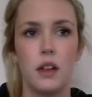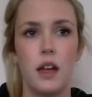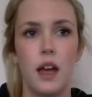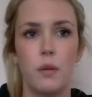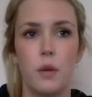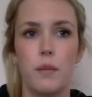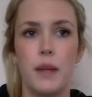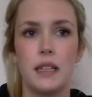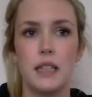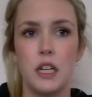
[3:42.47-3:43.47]
and what
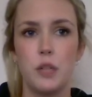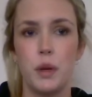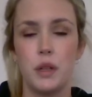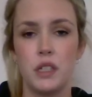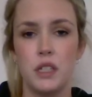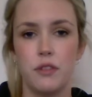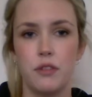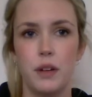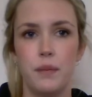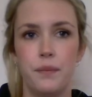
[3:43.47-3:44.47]
makes each person
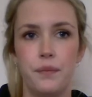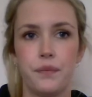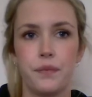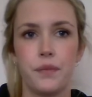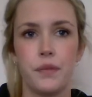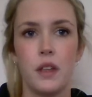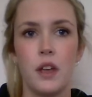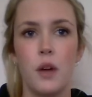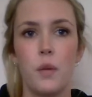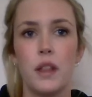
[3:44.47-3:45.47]
different.
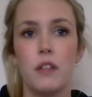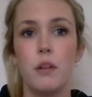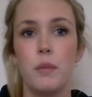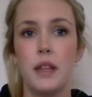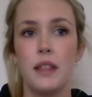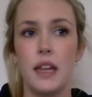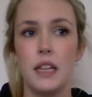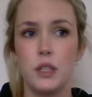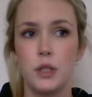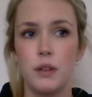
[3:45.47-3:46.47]
Whether it be their
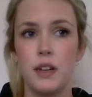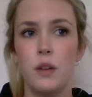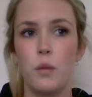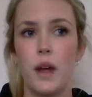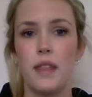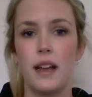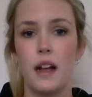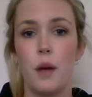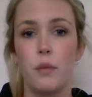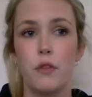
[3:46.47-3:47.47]
history, where they
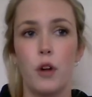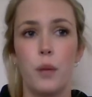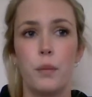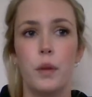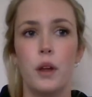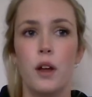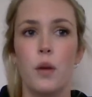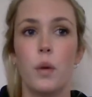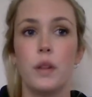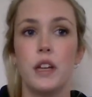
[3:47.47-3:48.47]
come from,
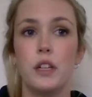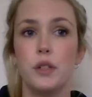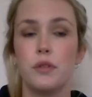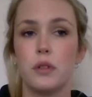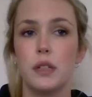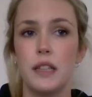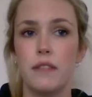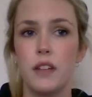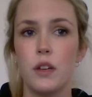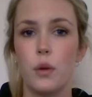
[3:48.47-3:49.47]
what they do for a
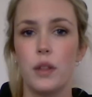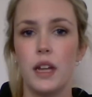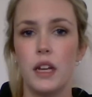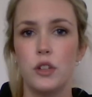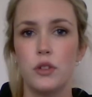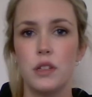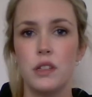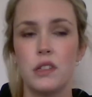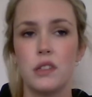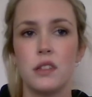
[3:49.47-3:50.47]
living, or their
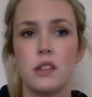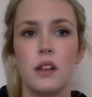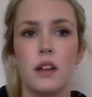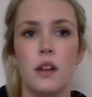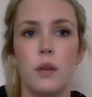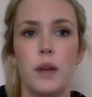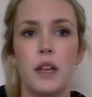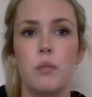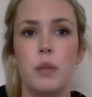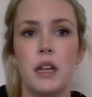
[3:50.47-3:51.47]
interests, we
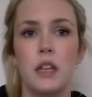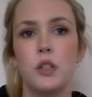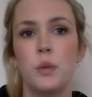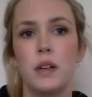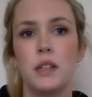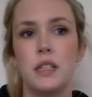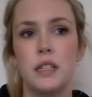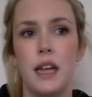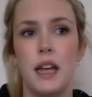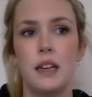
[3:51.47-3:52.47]
can begin to
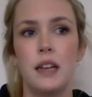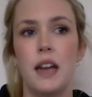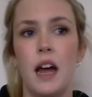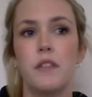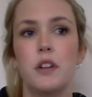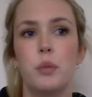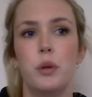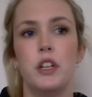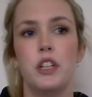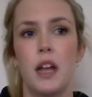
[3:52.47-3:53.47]
understand and have an
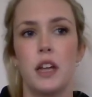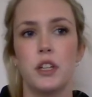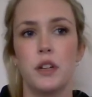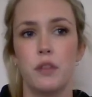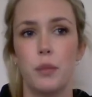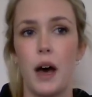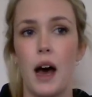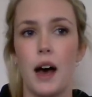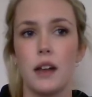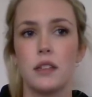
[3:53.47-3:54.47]
appreciation of the
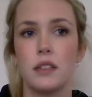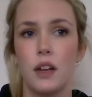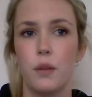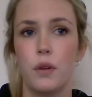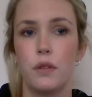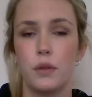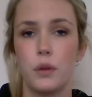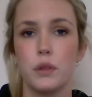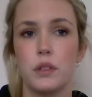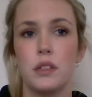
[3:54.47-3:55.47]
past and what
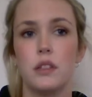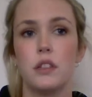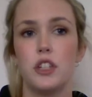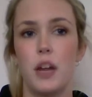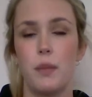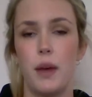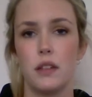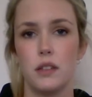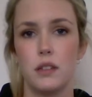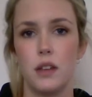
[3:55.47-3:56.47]
forces shape our
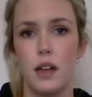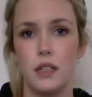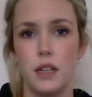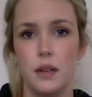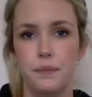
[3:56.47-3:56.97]
society.